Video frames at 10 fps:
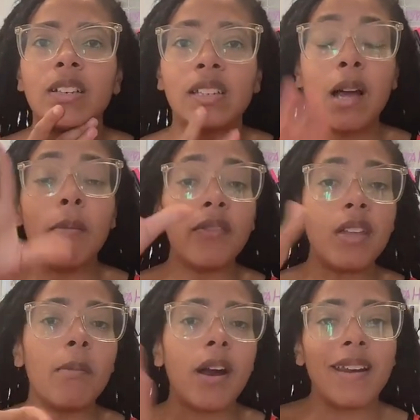some of
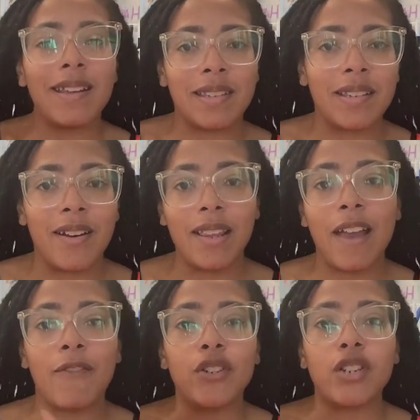them are necessary
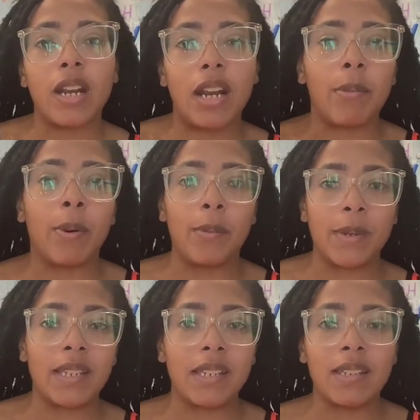like for genetic
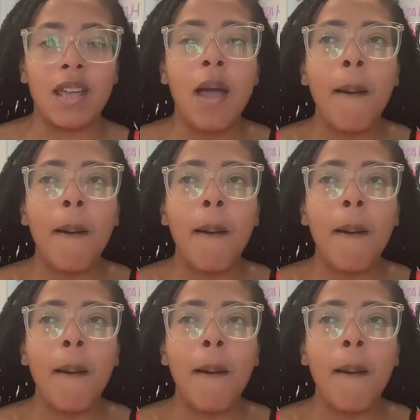purposes